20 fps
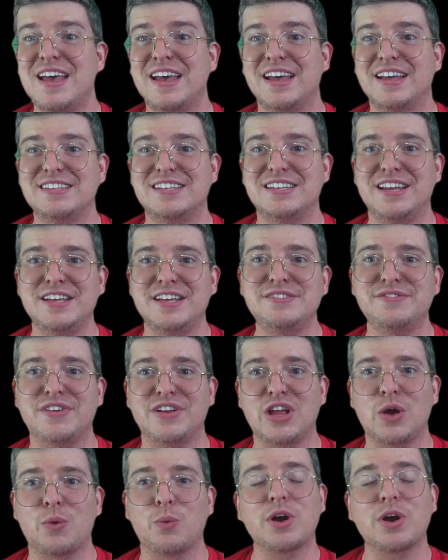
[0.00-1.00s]
In today's
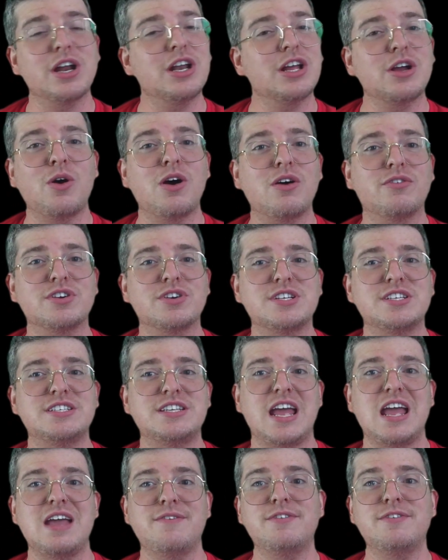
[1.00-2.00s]
video, we're going to go over
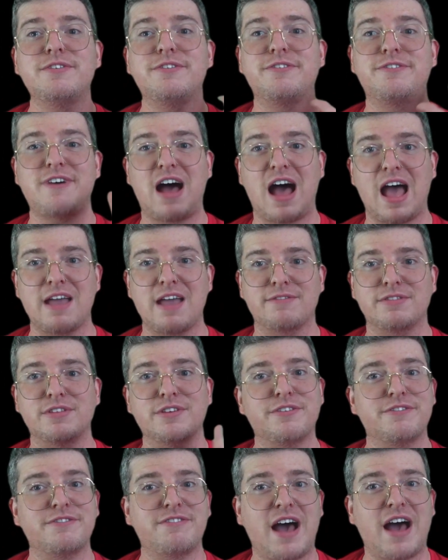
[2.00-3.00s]
Stave 5,
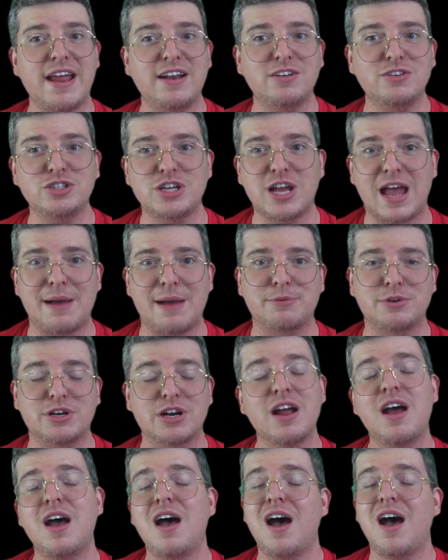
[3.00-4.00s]
the final
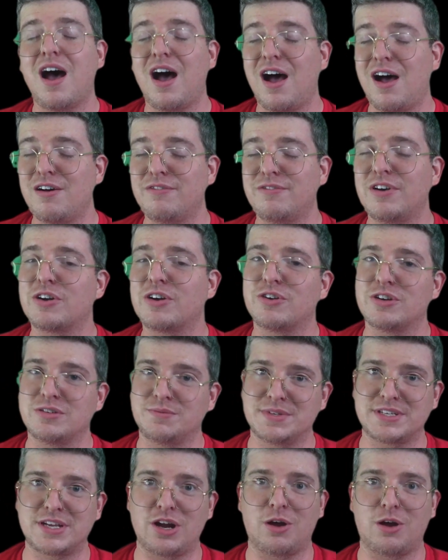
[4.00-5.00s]
chapter of A
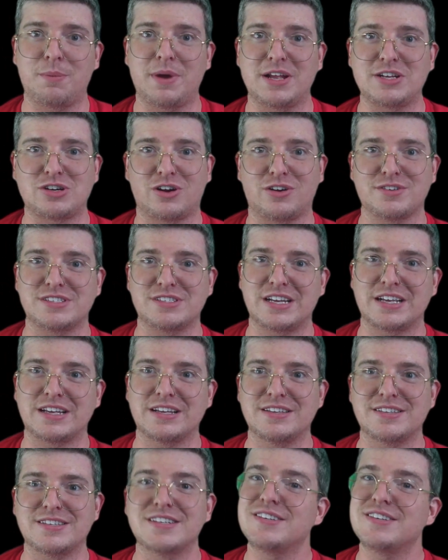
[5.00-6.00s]
Christmas Carol by Charles
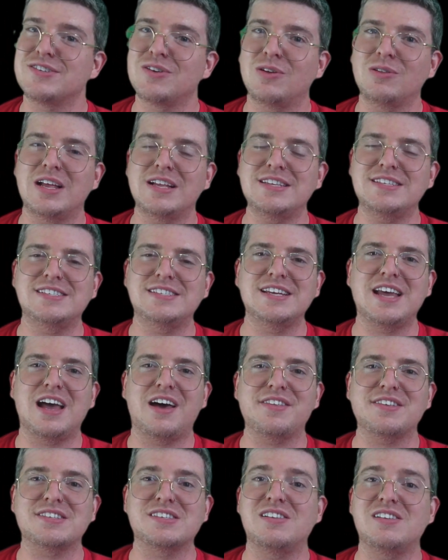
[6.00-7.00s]
Dickens. So let's see
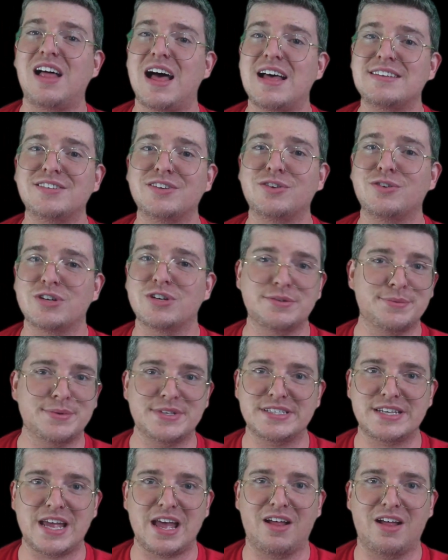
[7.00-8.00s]
how this classic
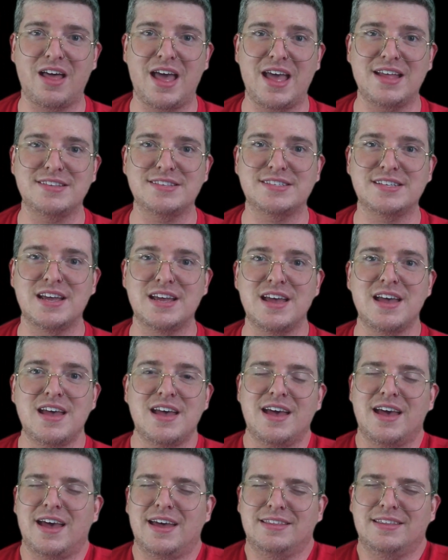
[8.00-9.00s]
Christmas tale ends,
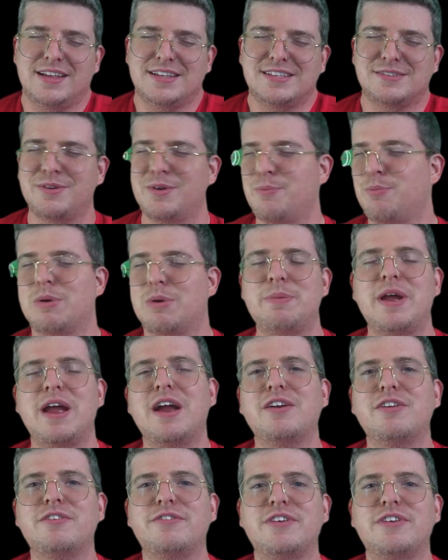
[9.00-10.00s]
and let's
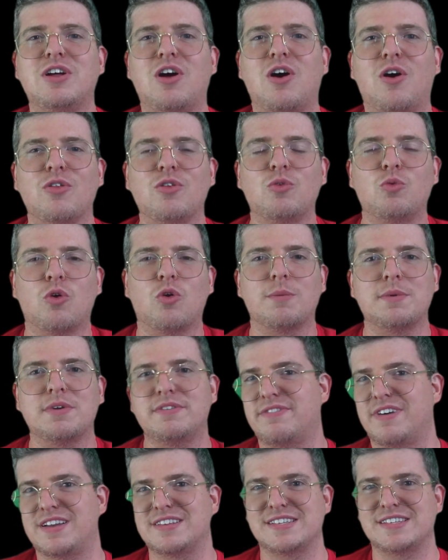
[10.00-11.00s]
prepare to feel all the warm
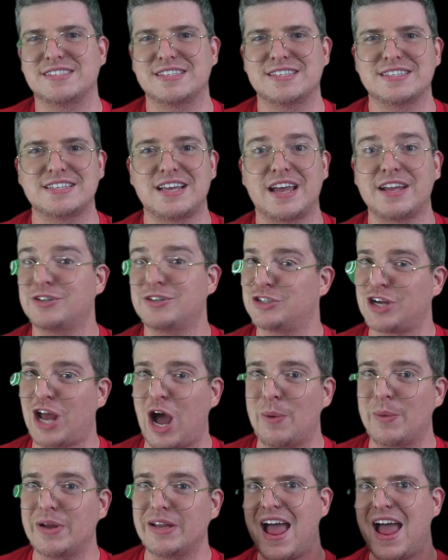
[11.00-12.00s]
and fuzzies inside,
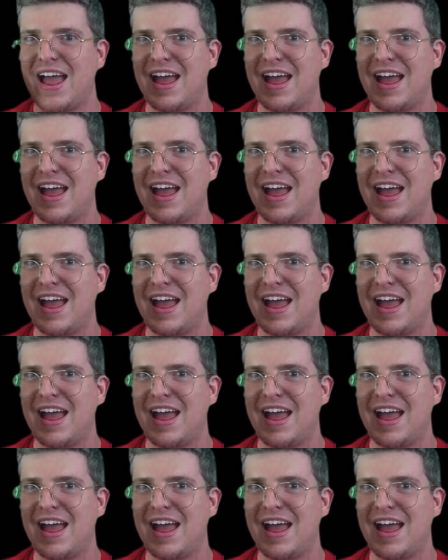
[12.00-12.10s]
shall we?